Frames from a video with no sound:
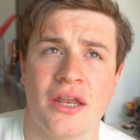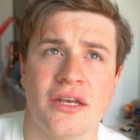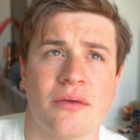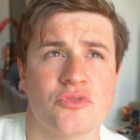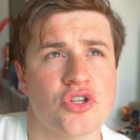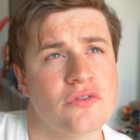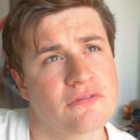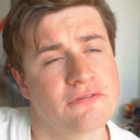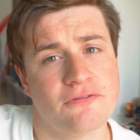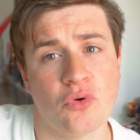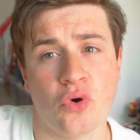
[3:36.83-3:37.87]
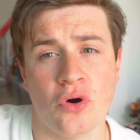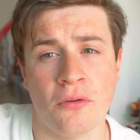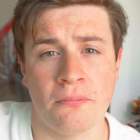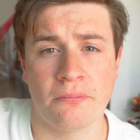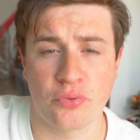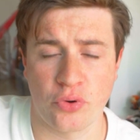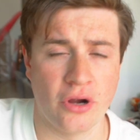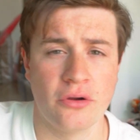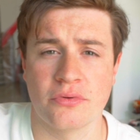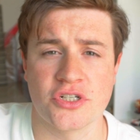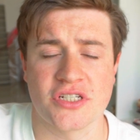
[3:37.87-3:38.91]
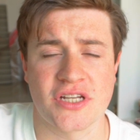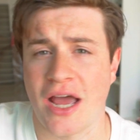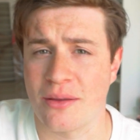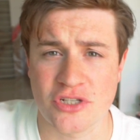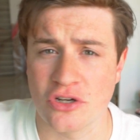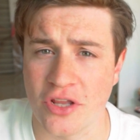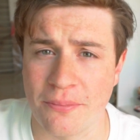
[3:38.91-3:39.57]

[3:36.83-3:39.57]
Neptune 4 Pro, which is an absolutely